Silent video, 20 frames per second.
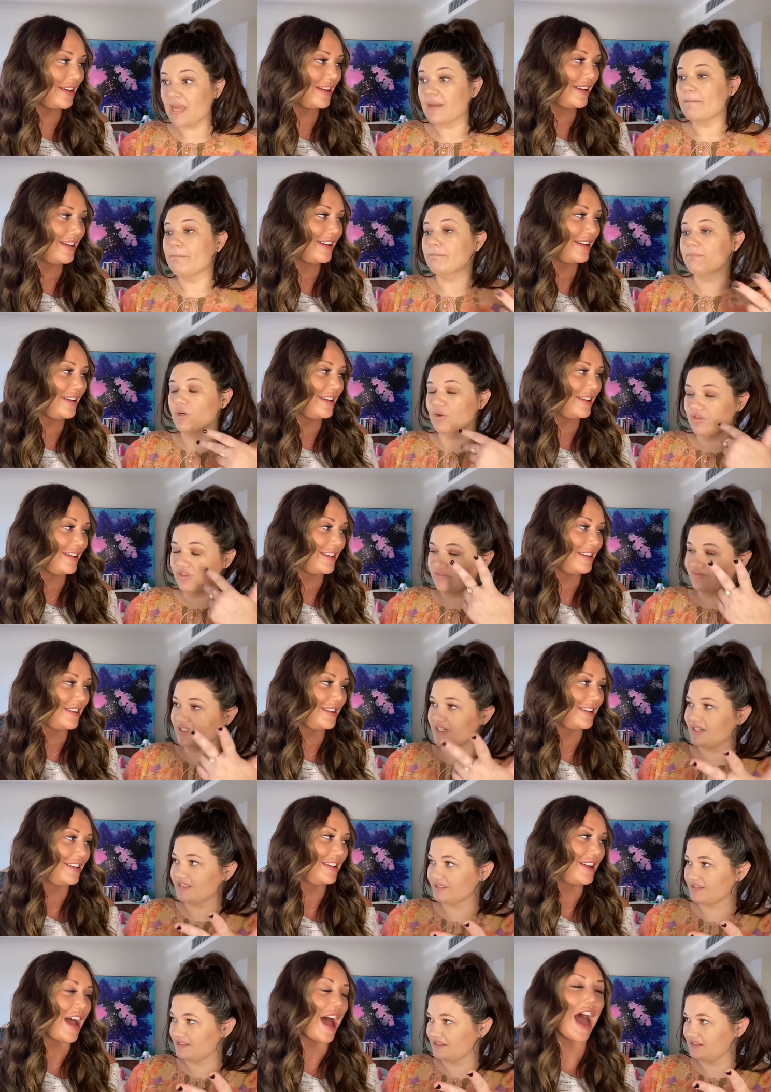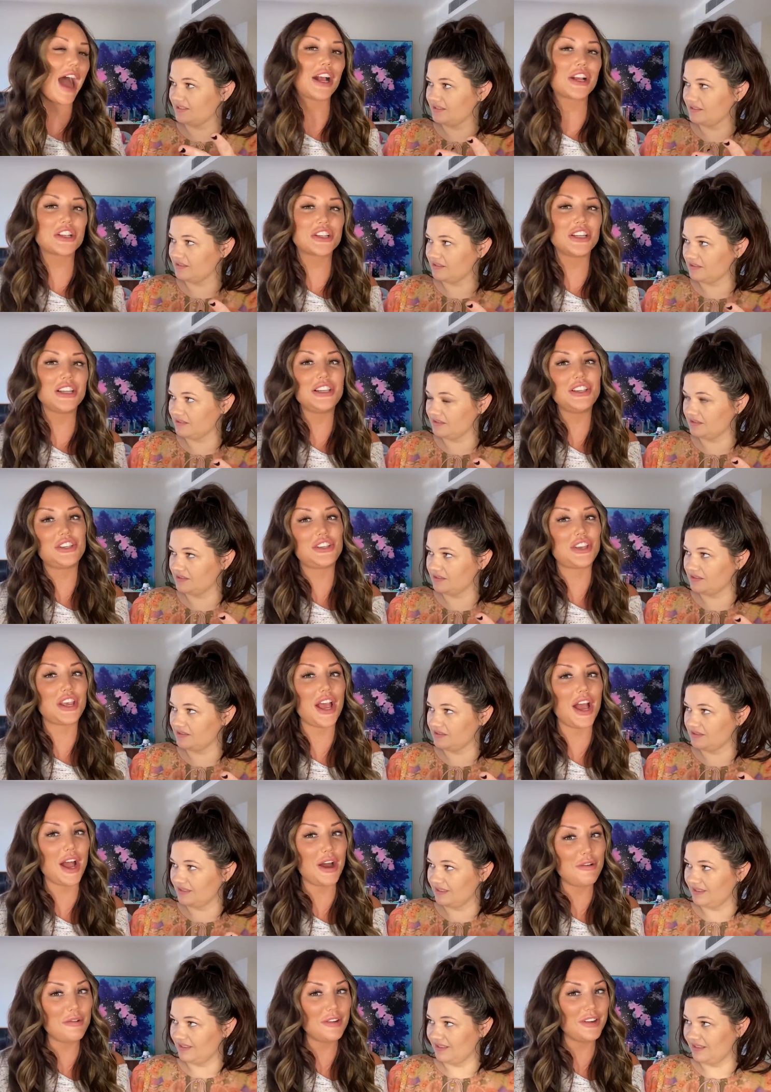Speaker 1: Both of us. Actually
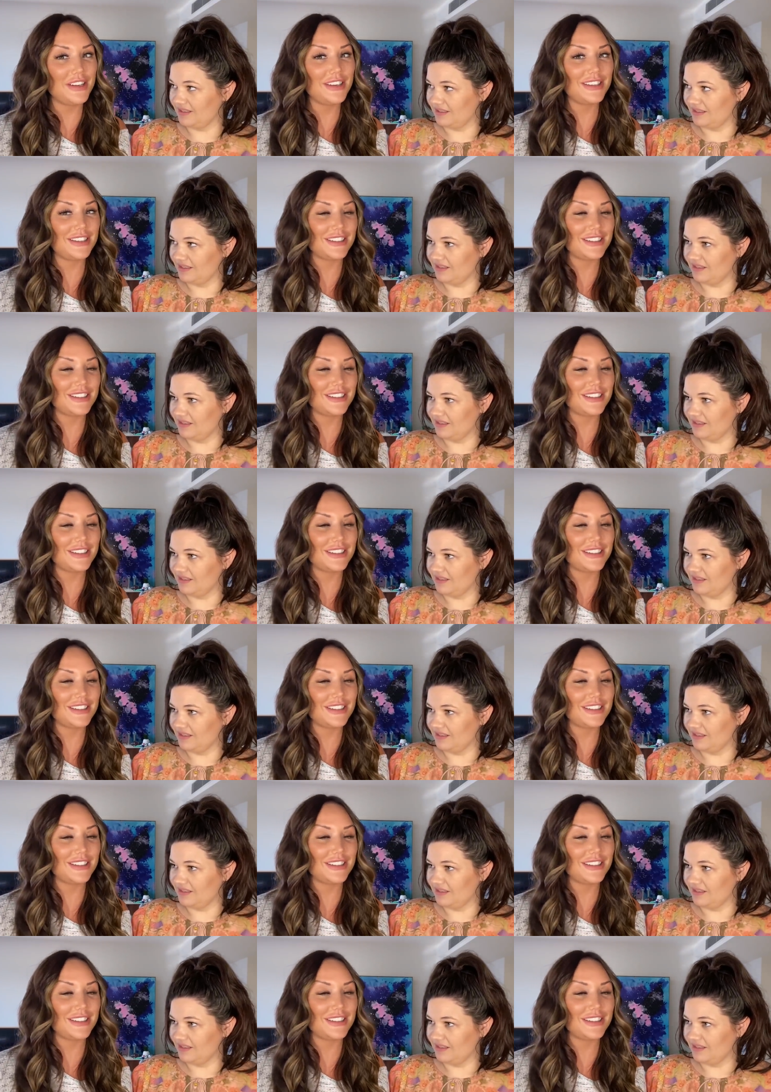showered.